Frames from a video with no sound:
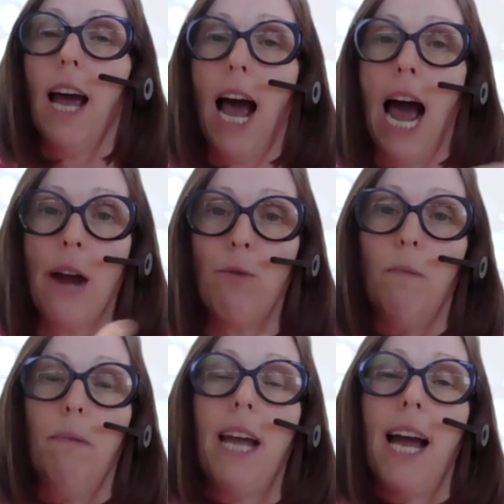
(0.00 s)
I
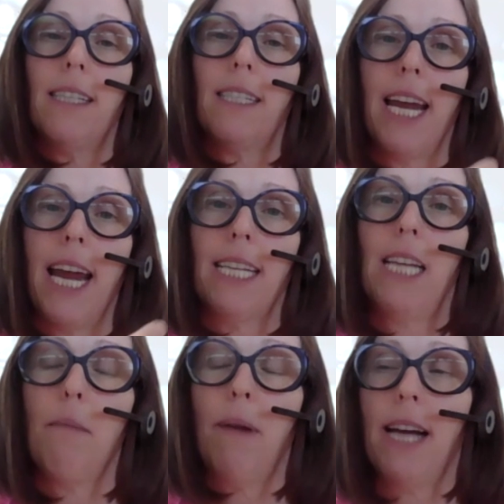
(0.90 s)
would be asking as
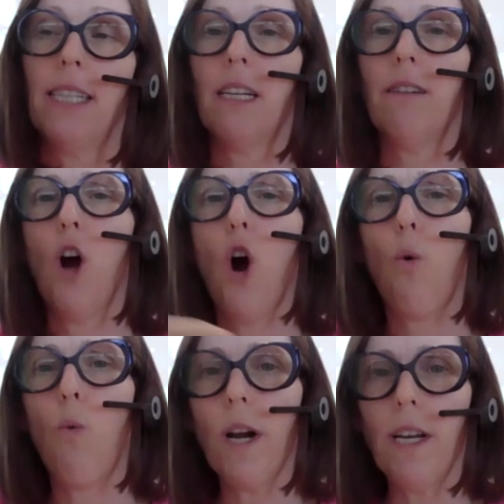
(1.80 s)
a passive,
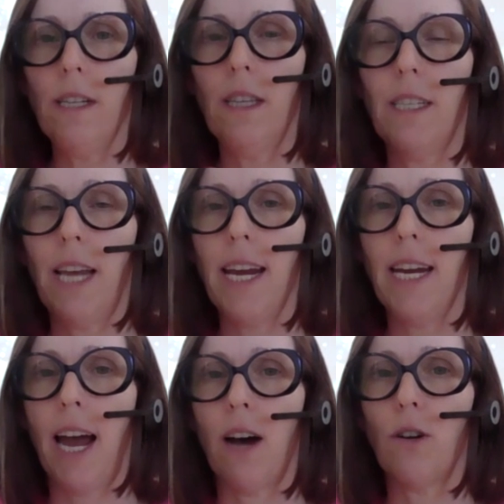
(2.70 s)
what is the
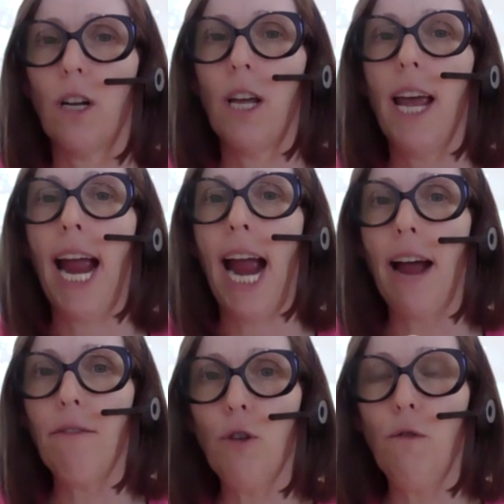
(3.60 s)
takeout?
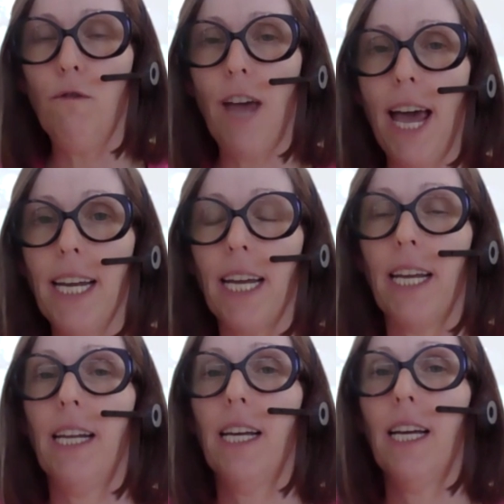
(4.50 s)
Have you
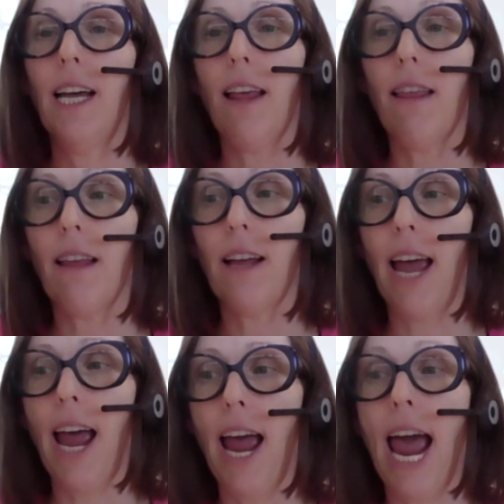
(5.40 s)
vetted,
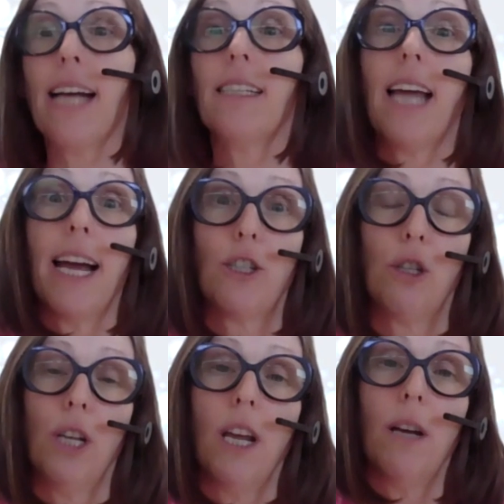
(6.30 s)
has
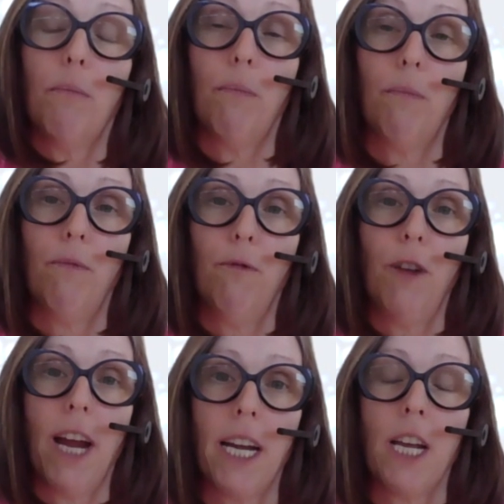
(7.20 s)
actually
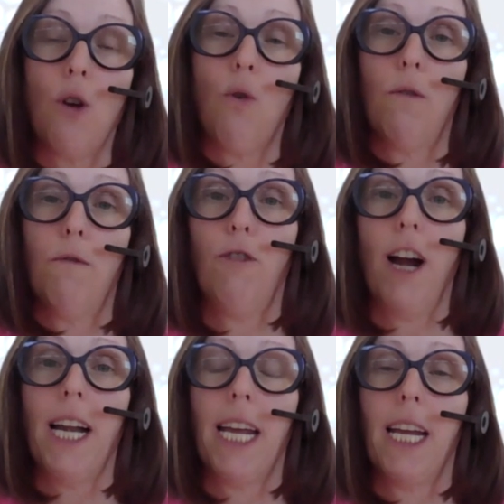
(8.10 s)
Fannie or
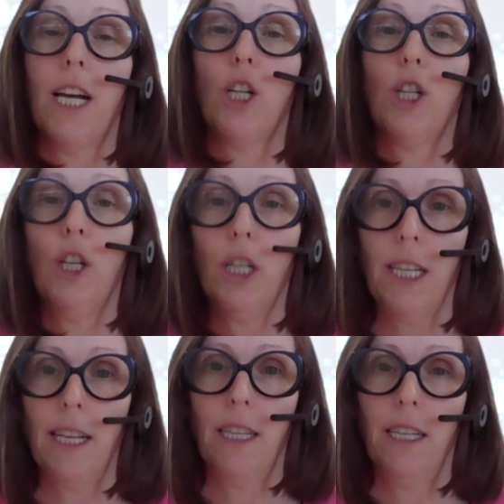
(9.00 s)
Freddie
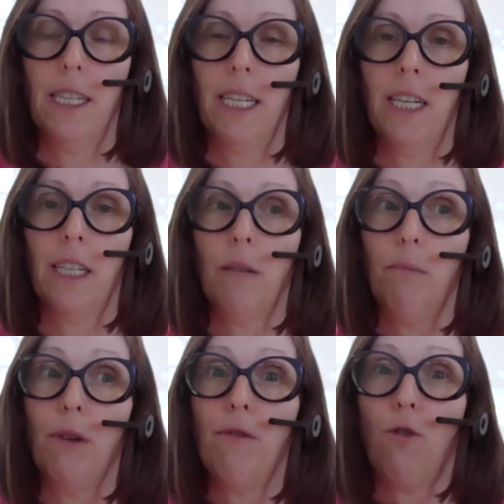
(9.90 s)
looked at the deal
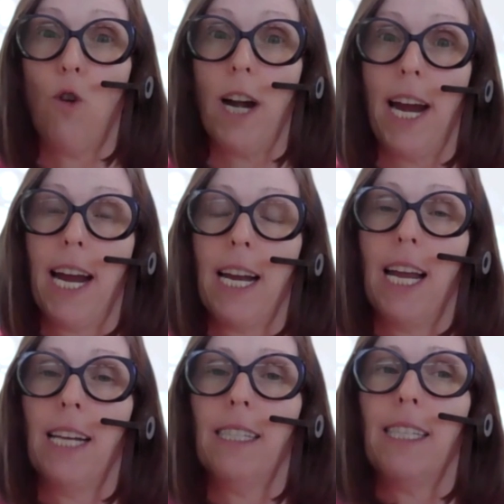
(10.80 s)
beforehand
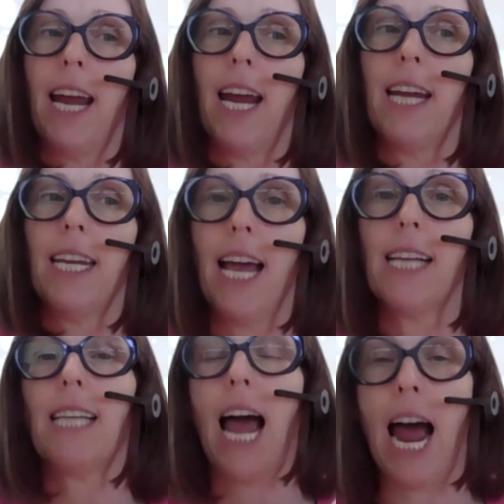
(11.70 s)
and saying,
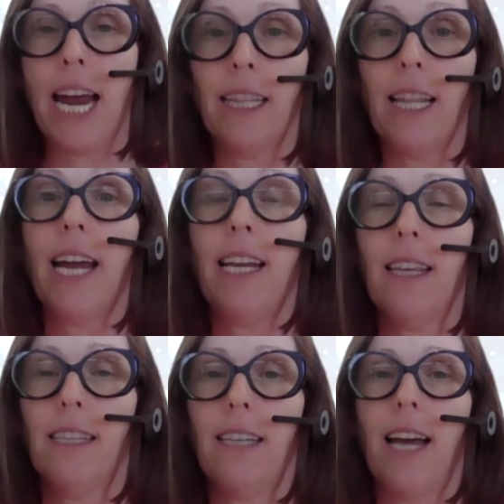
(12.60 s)
yes, I like
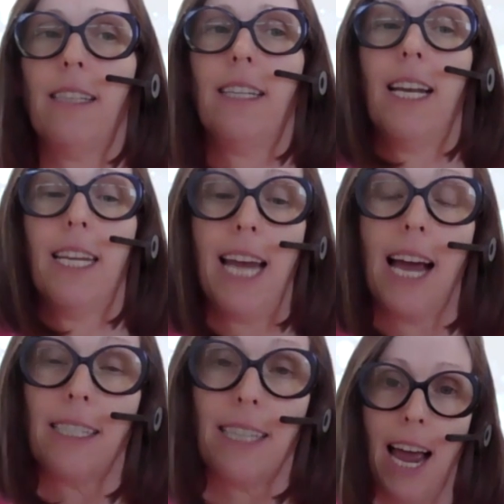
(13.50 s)
this asset.
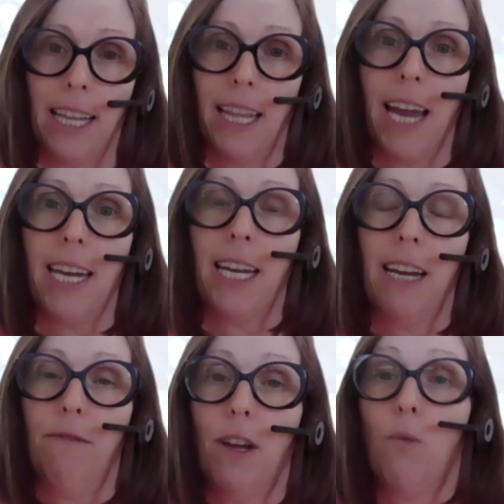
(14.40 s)
Yes, like it
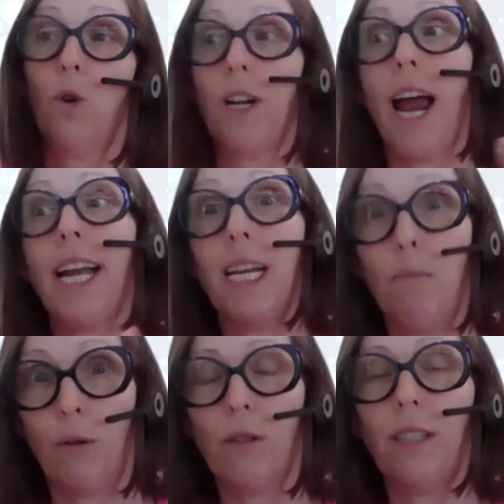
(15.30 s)
if it were
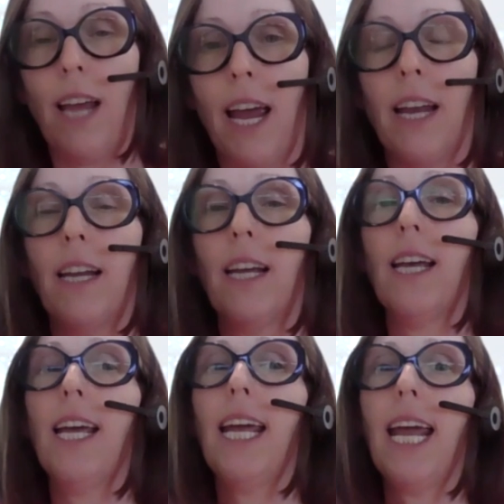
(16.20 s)
90%,
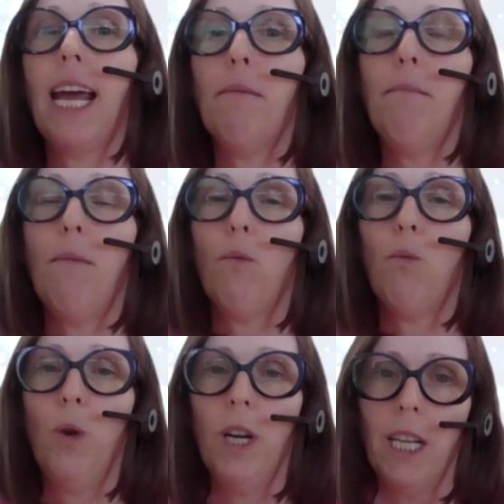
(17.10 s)
and
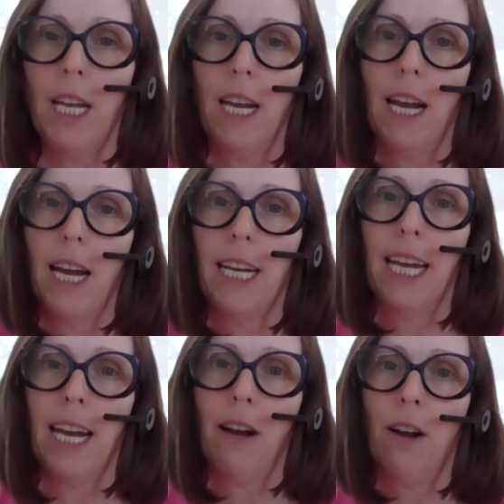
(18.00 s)
really
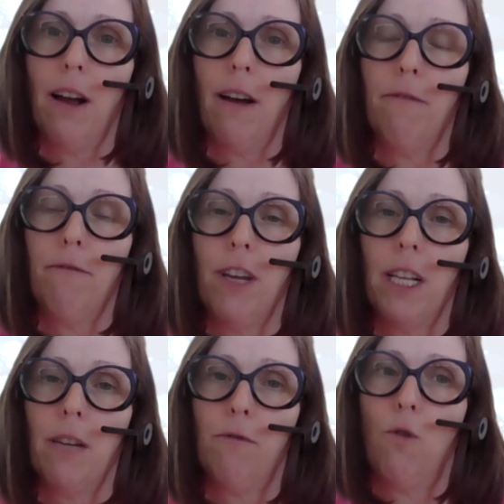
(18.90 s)
get a
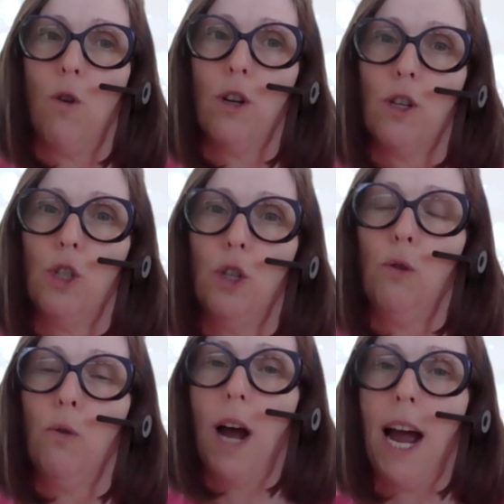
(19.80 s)
feeling for,
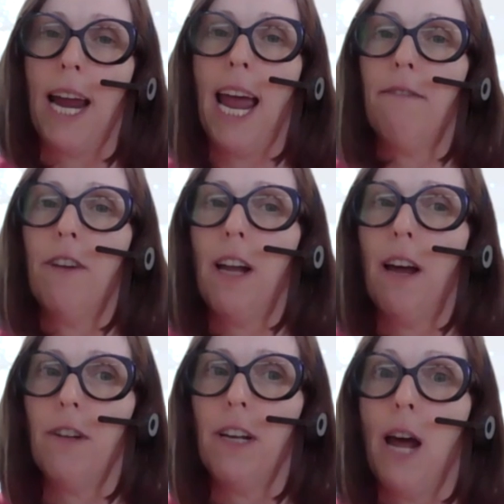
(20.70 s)
do I have
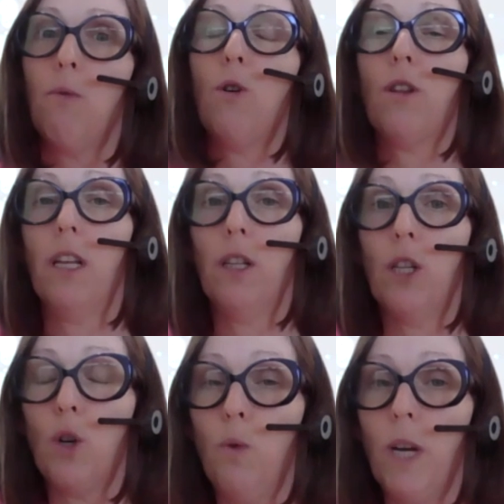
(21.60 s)
enough net worth and
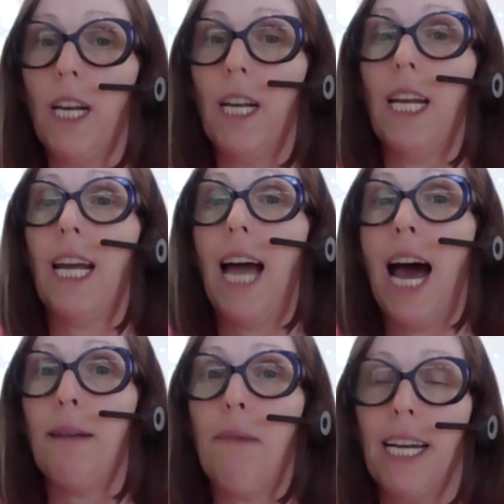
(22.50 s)
liquidity
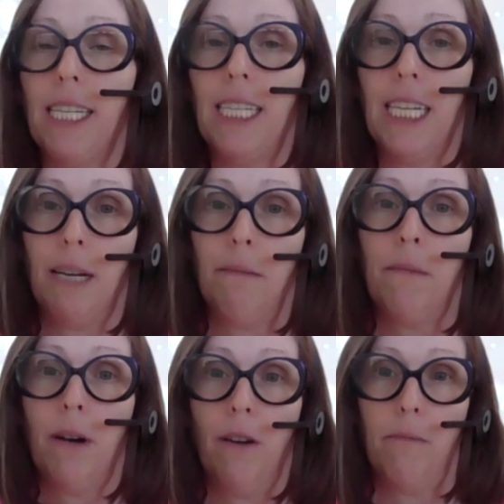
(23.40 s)
on my
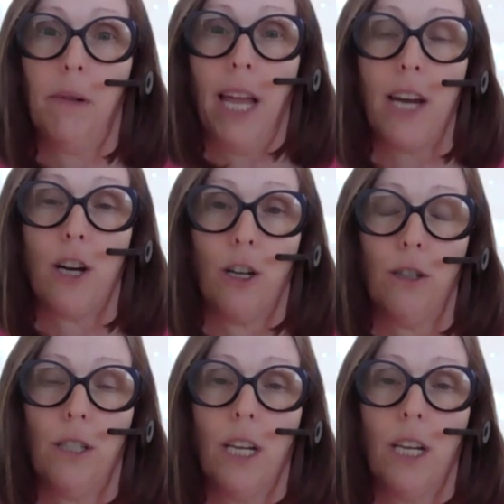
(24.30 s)
team of players